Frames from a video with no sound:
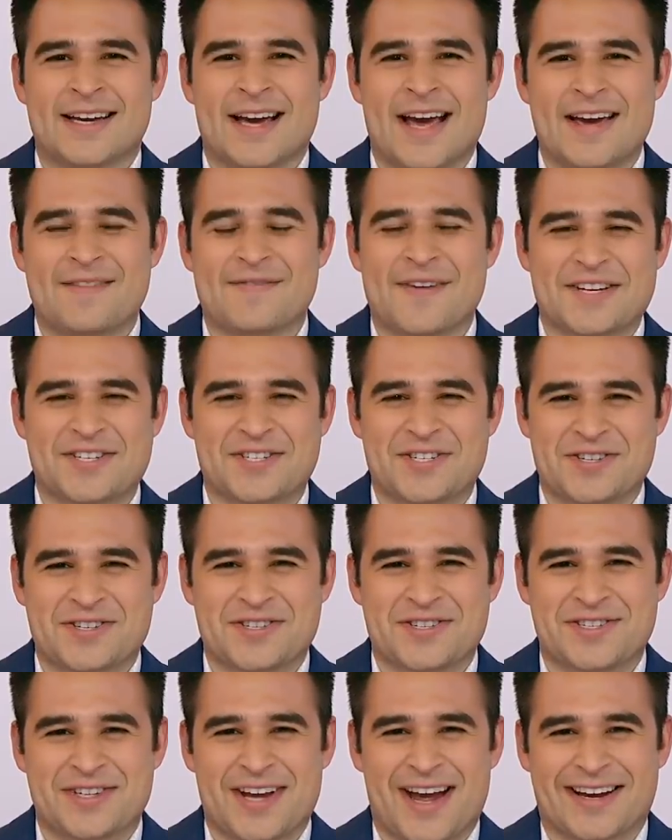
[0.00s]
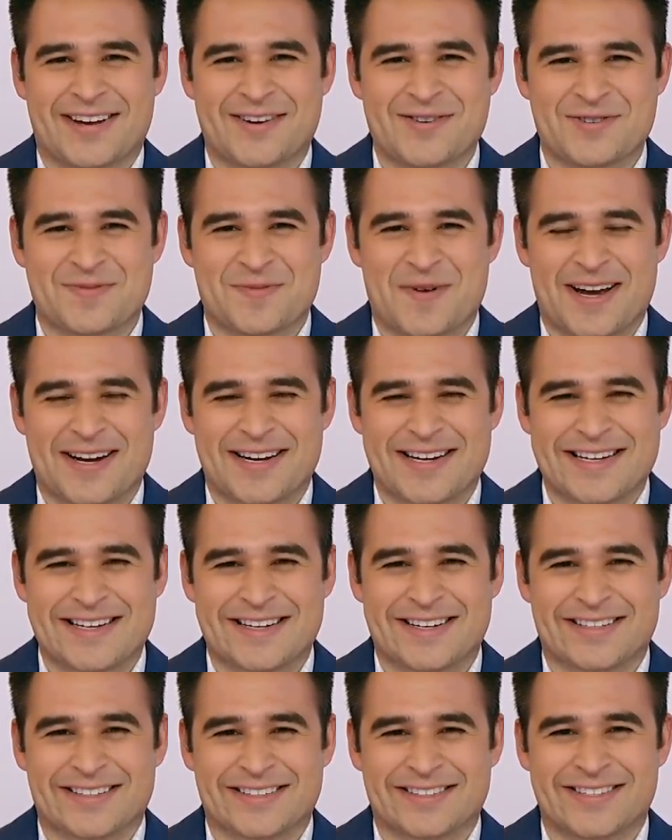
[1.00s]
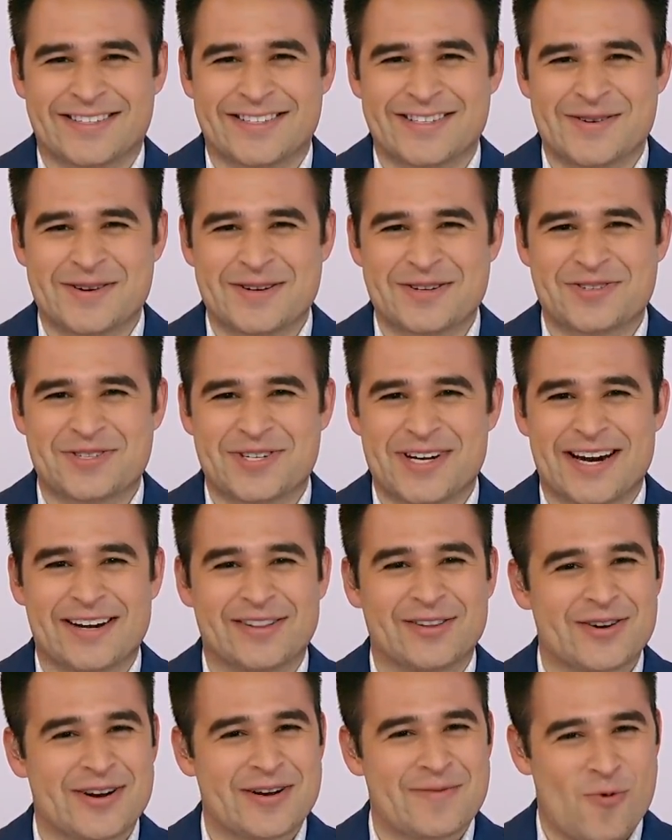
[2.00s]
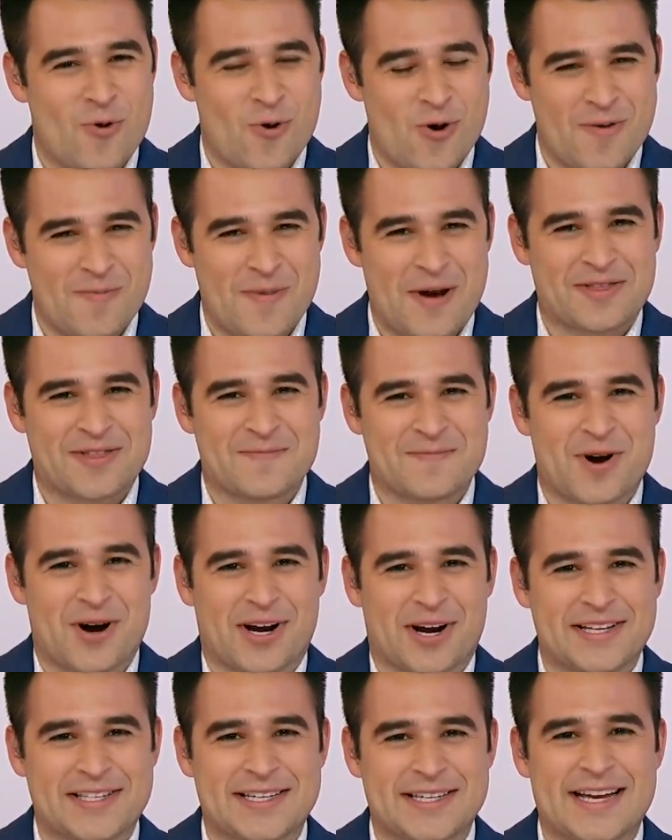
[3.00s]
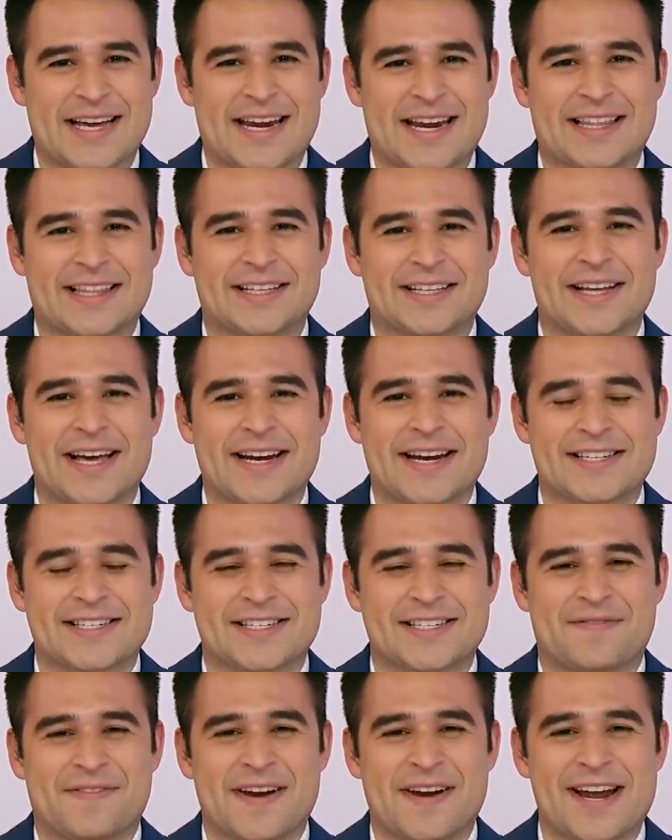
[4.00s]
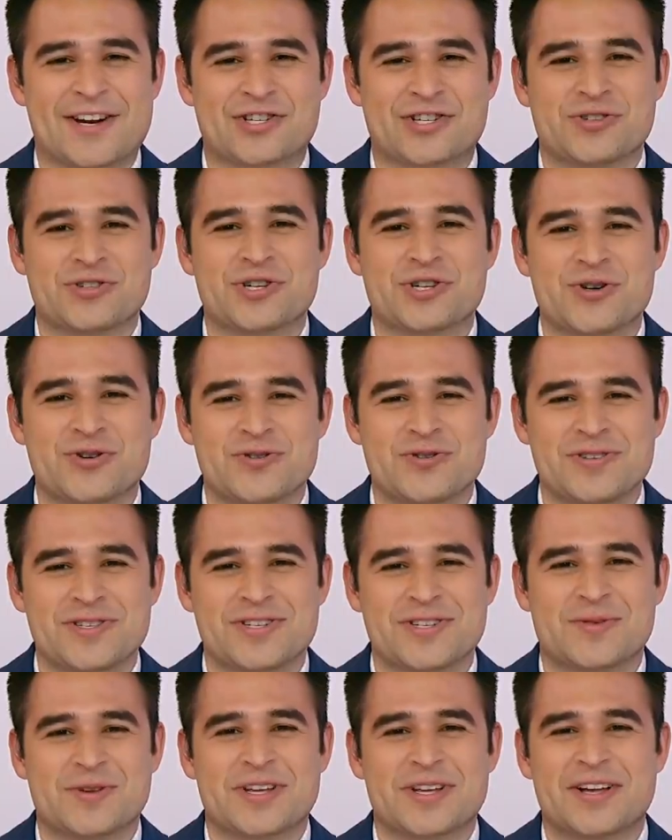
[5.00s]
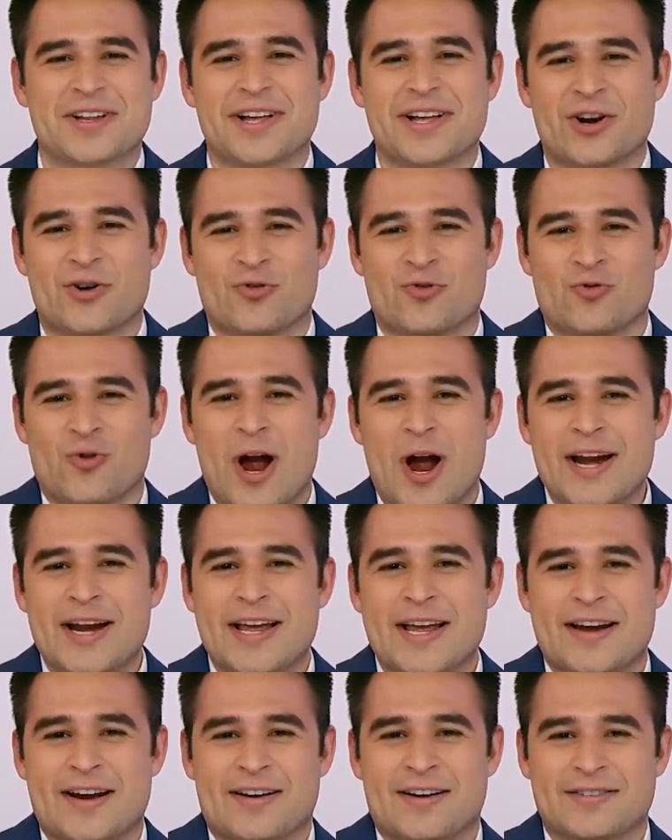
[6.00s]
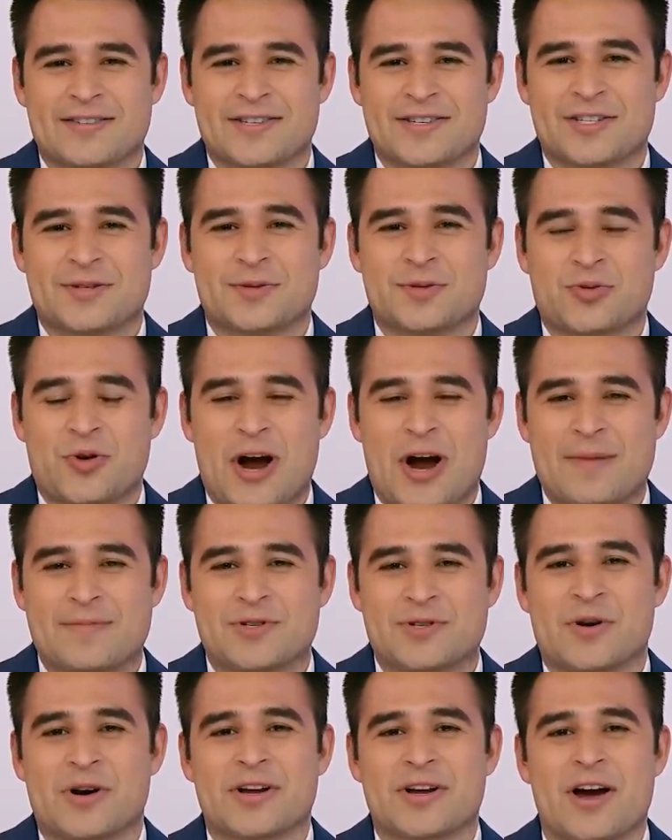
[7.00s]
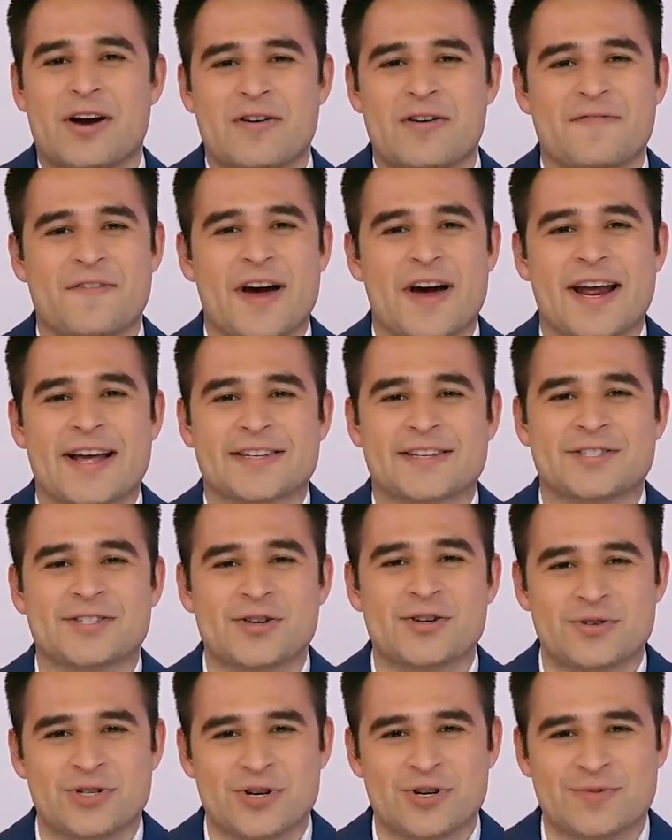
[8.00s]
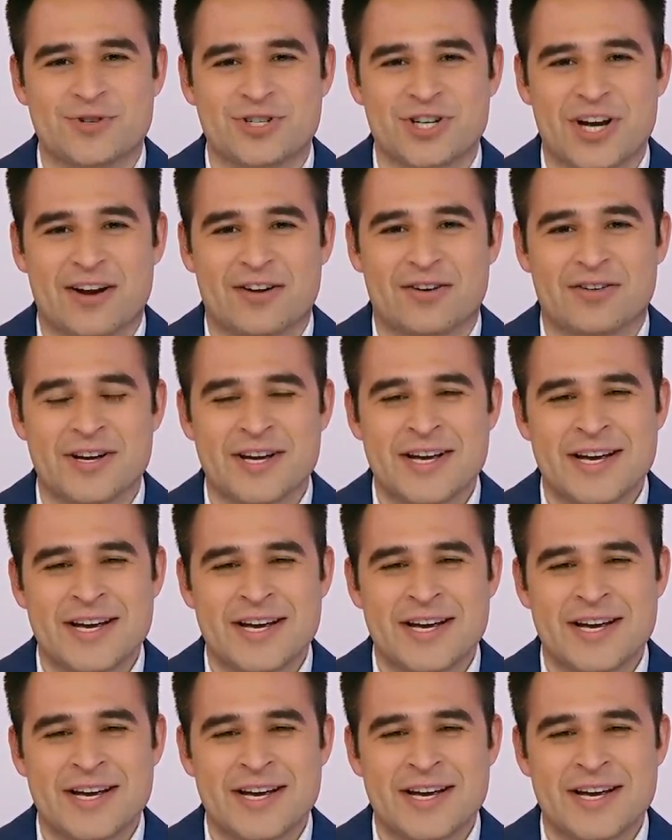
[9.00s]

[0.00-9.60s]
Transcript: Hey investors, Zach Guzman here. Are you interested in learning more about the markets and getting the latest financial news? Well, then click right here to subscribe to our Yahoo Finance YouTube channel.